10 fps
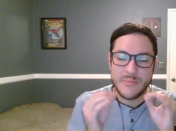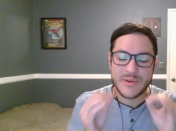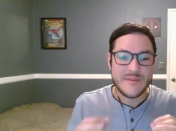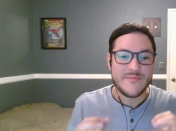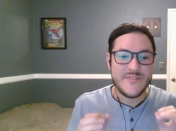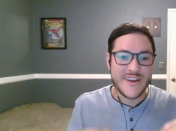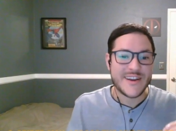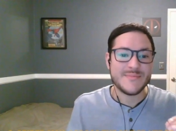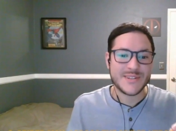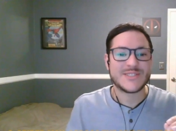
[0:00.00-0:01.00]
but I'm
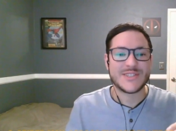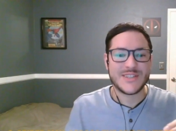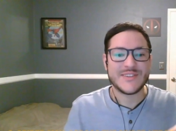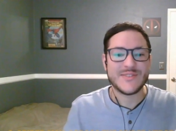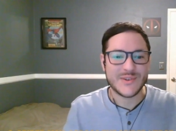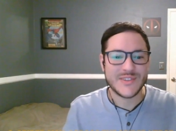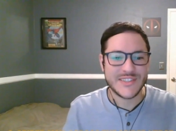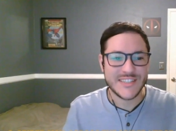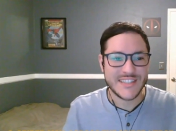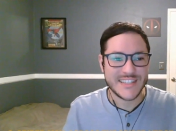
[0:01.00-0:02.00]
very much looking forward
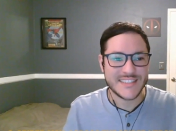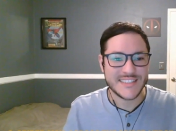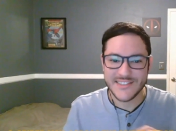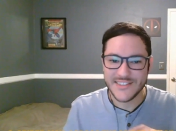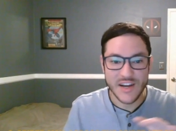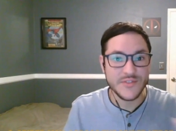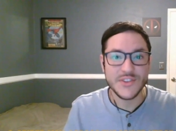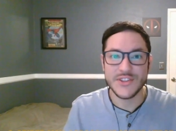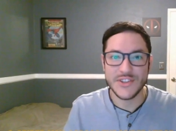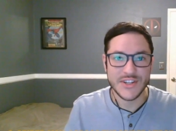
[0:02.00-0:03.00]
to this. Love
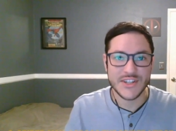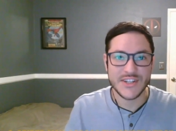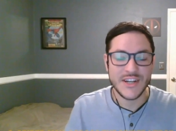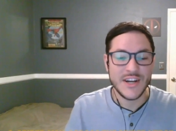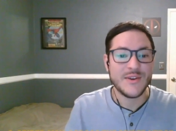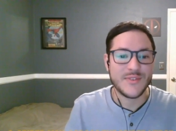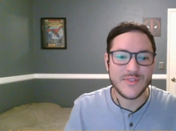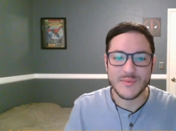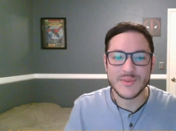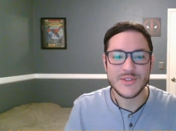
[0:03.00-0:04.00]
the look
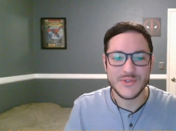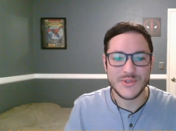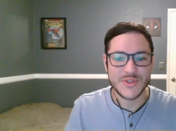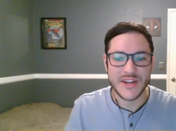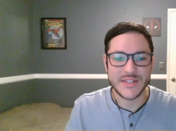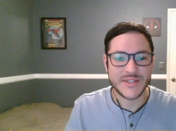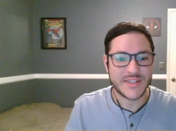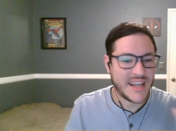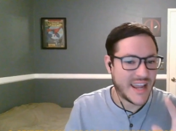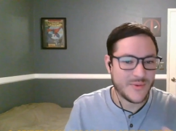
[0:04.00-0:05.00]
from the new trailer.
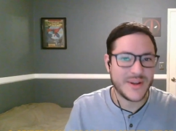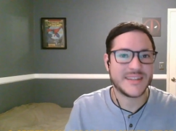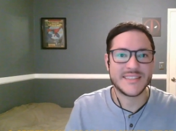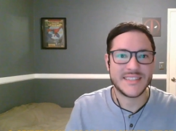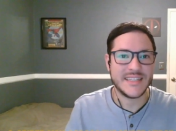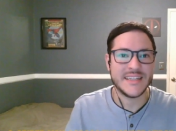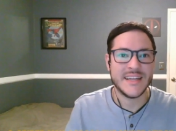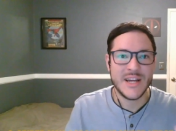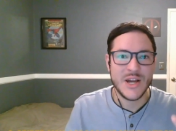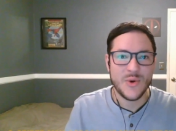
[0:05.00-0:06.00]
Can't wait to see
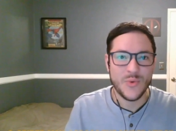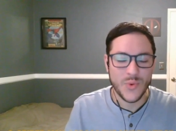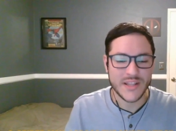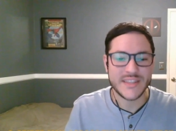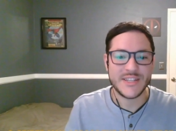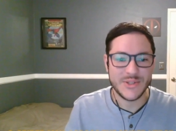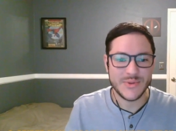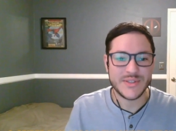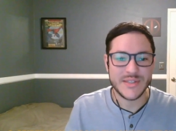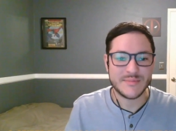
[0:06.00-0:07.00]
what they do
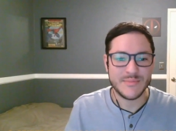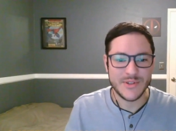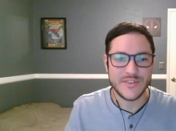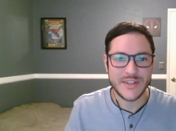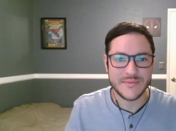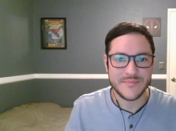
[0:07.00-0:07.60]
with this movie.